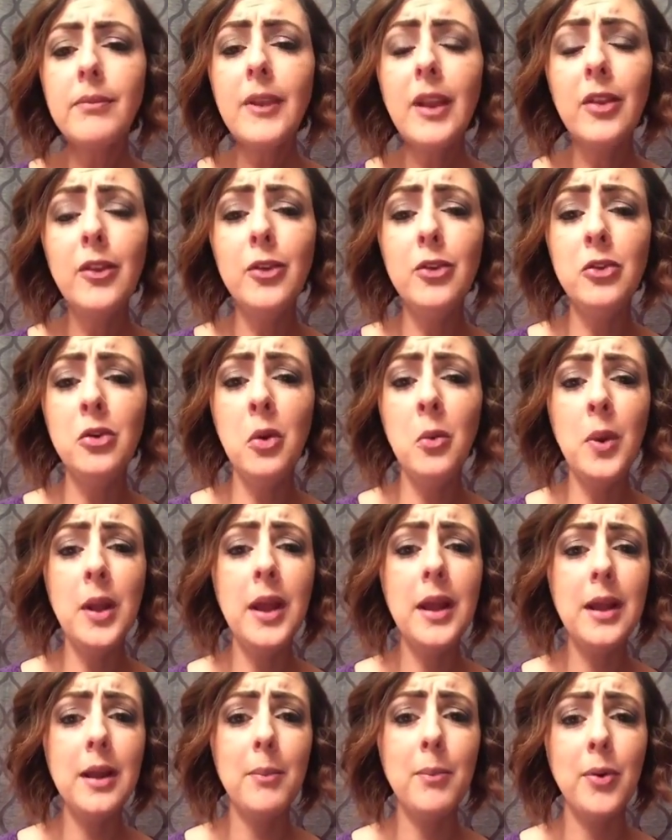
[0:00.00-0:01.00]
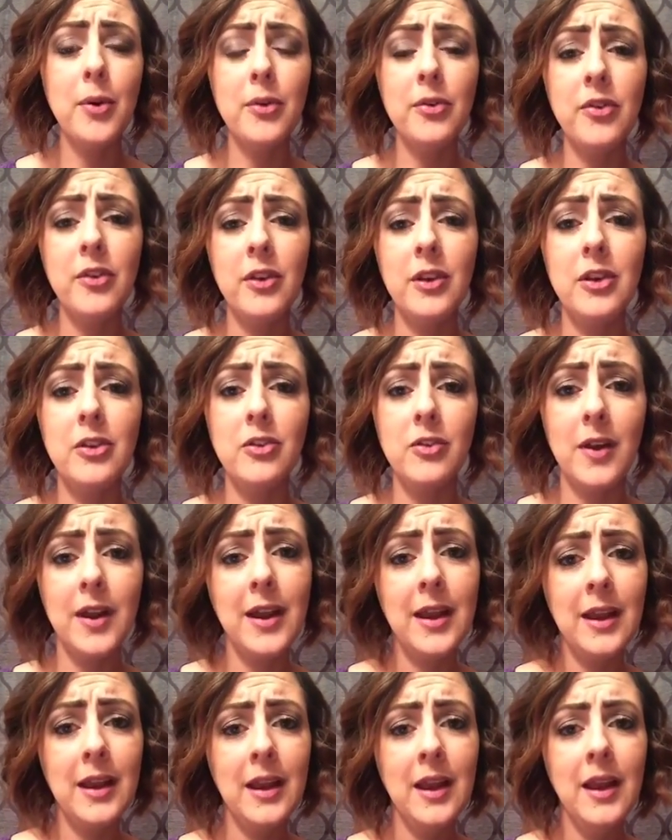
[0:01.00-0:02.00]
there's no way I could personally
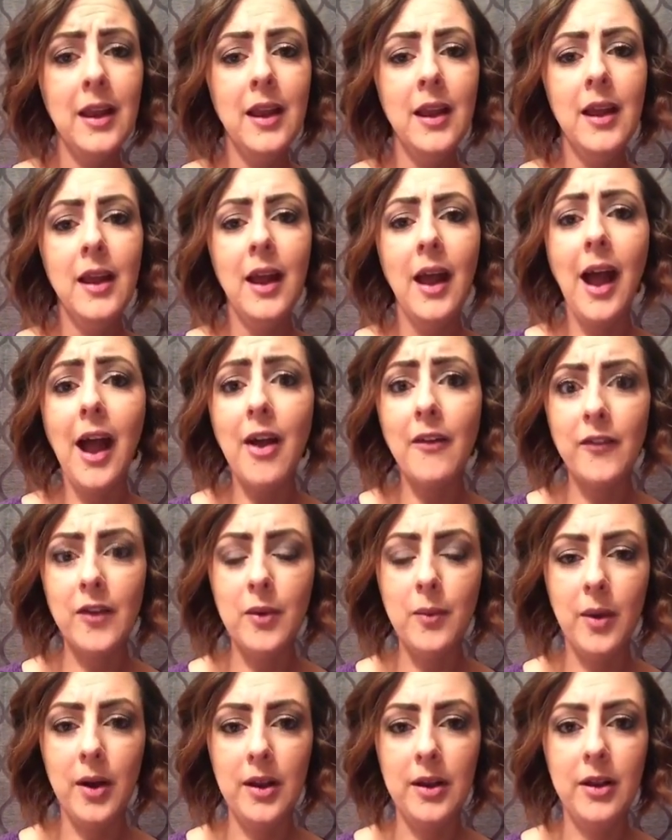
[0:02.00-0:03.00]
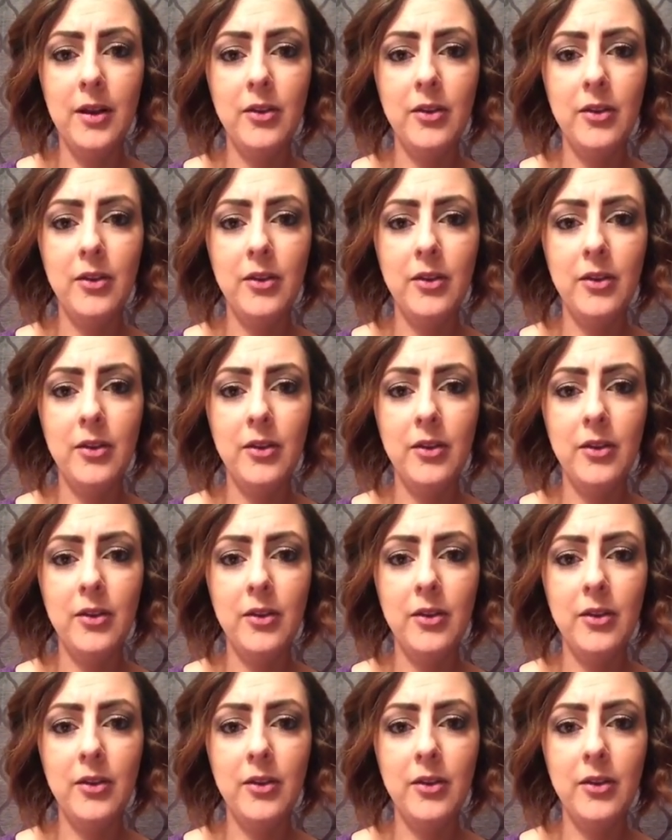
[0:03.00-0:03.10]
train everyone.